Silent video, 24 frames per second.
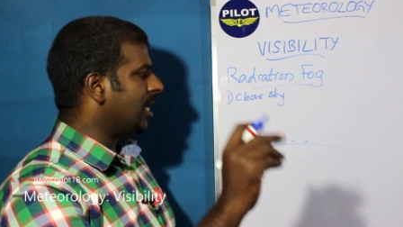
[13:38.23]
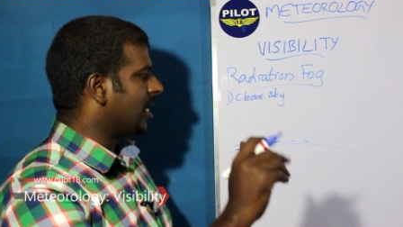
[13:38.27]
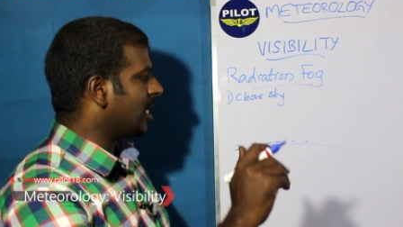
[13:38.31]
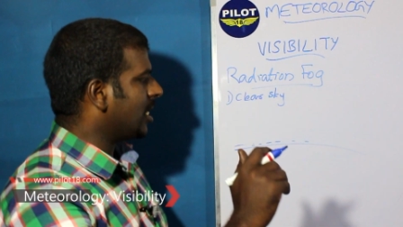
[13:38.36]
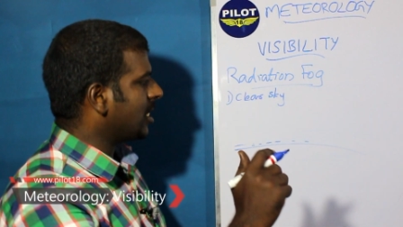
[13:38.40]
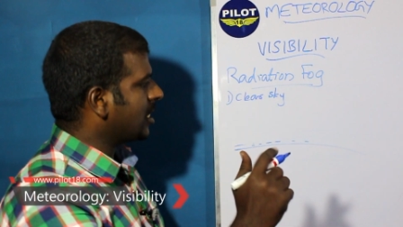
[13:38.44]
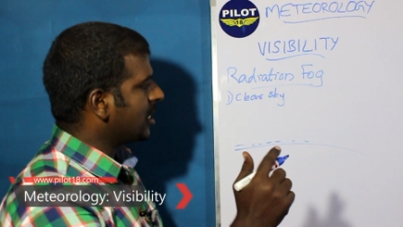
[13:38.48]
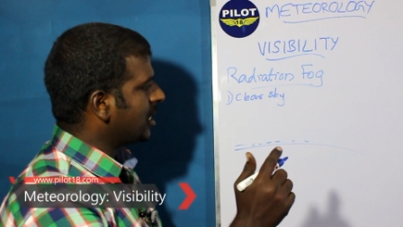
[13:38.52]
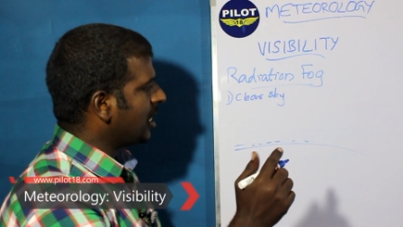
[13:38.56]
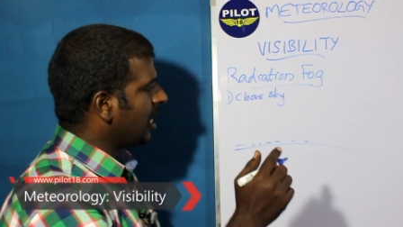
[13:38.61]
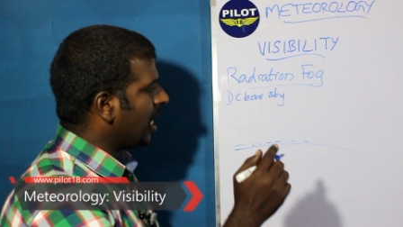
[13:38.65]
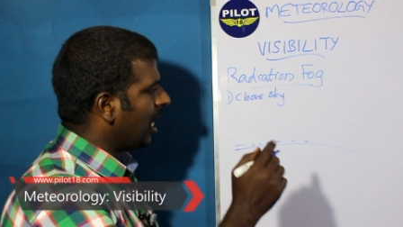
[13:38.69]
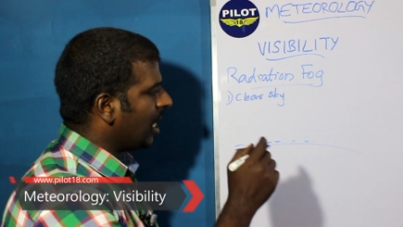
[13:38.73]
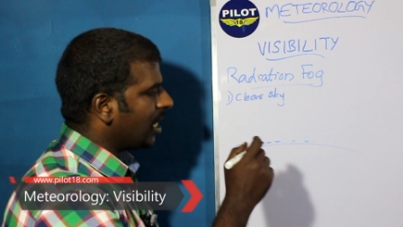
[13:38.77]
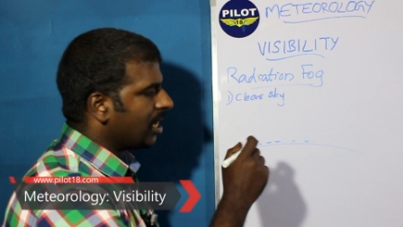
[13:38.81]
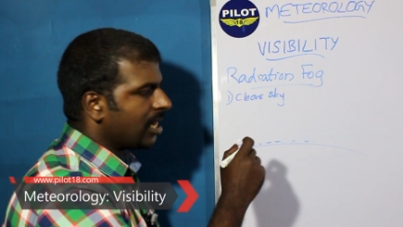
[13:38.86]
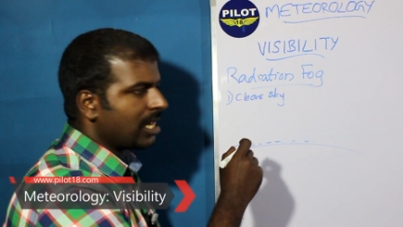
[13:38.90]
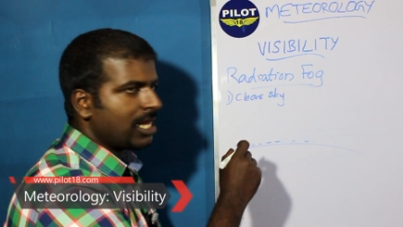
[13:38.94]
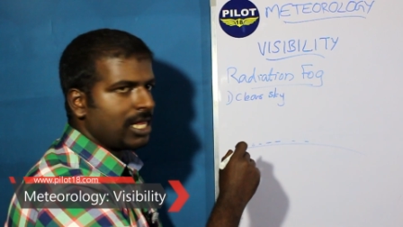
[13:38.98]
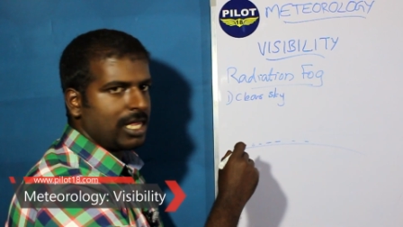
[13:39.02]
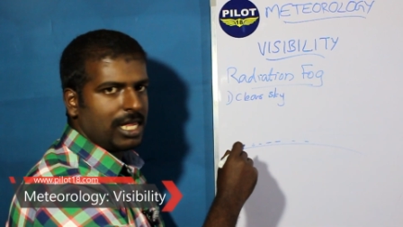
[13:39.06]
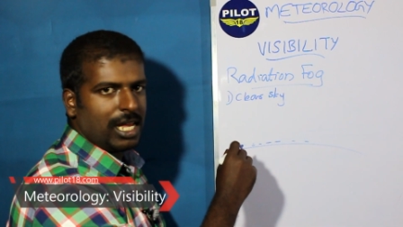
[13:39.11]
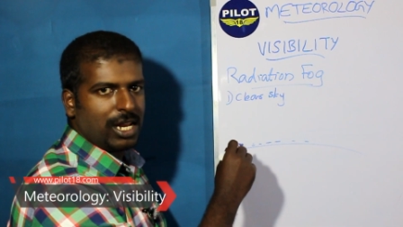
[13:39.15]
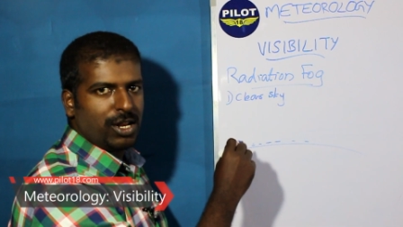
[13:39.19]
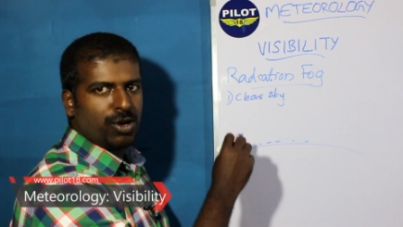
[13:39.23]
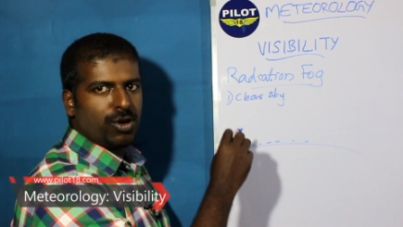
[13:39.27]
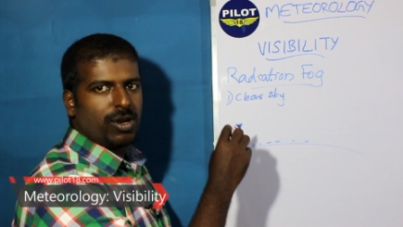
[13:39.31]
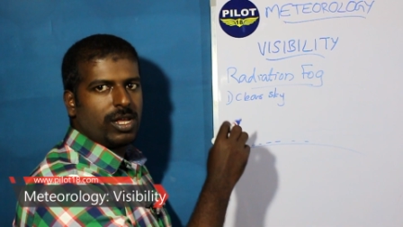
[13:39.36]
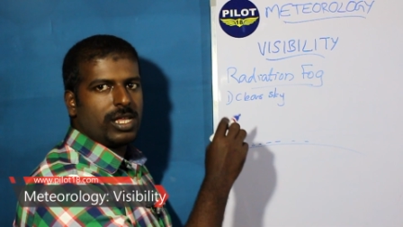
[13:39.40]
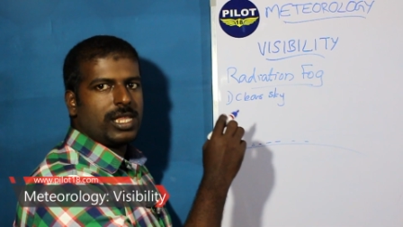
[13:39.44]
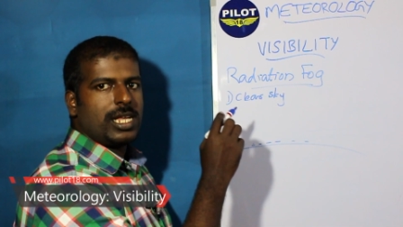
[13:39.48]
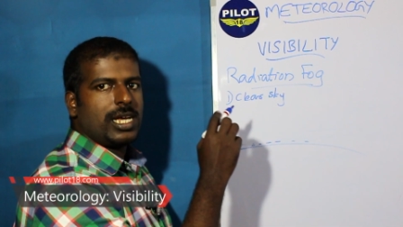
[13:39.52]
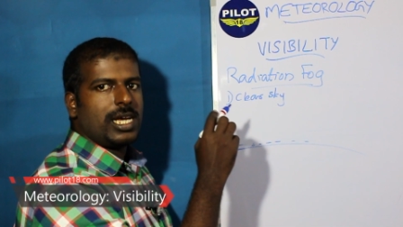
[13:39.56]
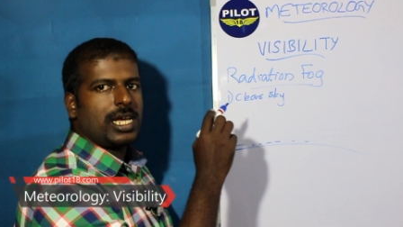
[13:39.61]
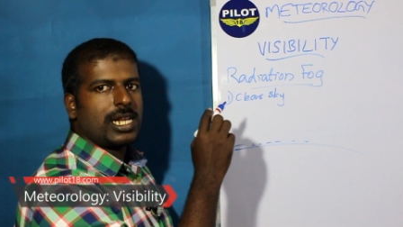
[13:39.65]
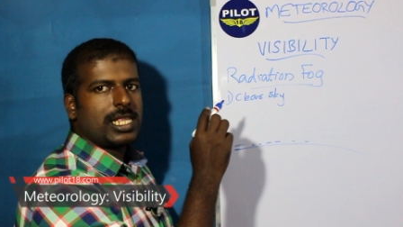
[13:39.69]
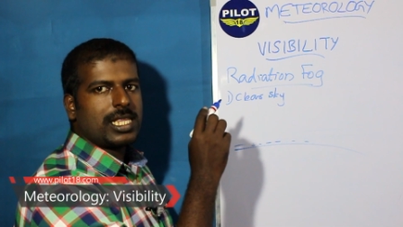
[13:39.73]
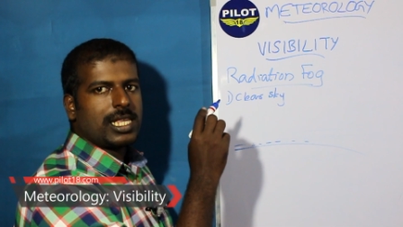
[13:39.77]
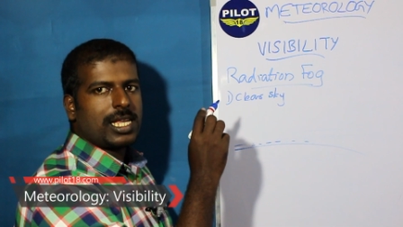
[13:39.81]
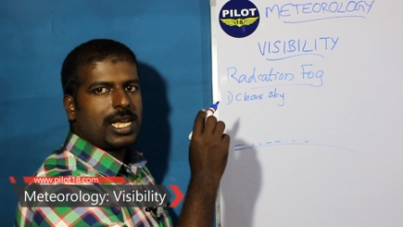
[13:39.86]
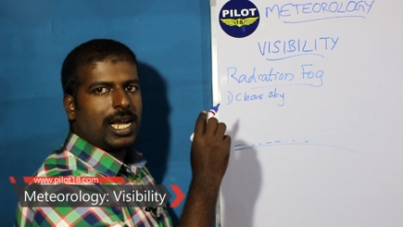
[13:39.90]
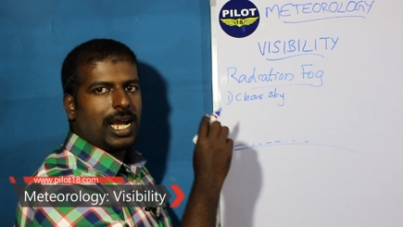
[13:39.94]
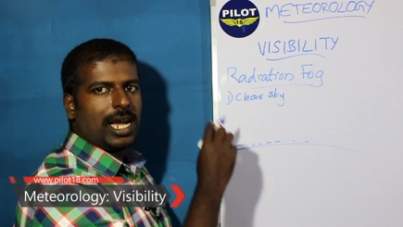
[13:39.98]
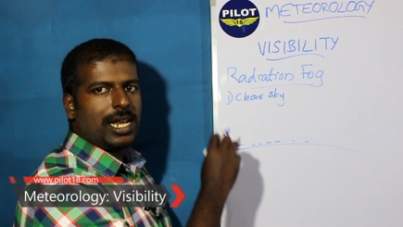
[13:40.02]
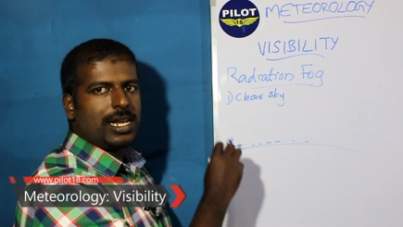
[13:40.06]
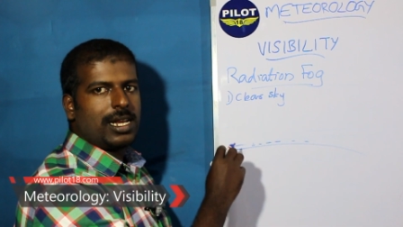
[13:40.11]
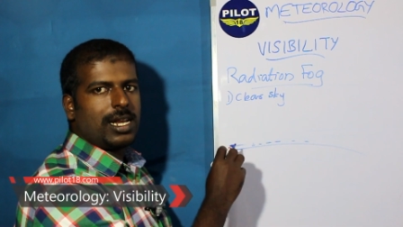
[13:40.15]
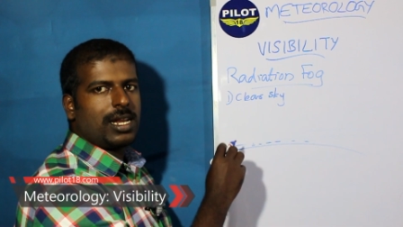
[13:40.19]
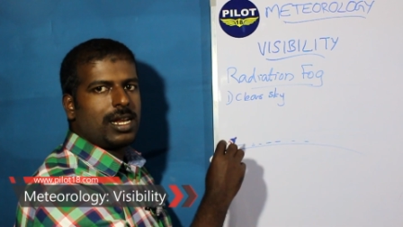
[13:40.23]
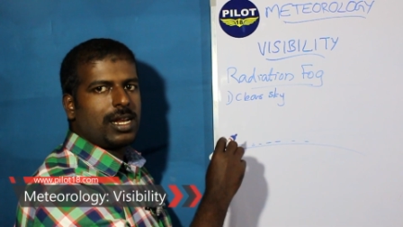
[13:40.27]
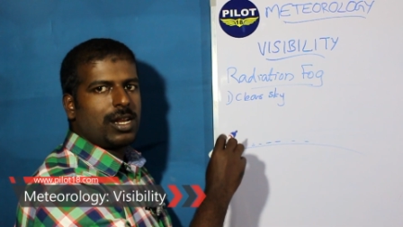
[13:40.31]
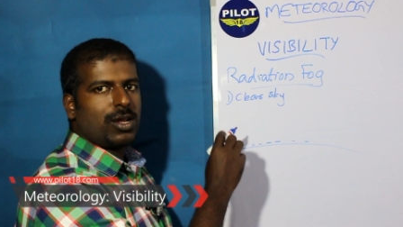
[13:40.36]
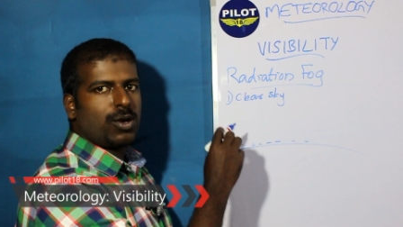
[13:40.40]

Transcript: energy and then only the earth can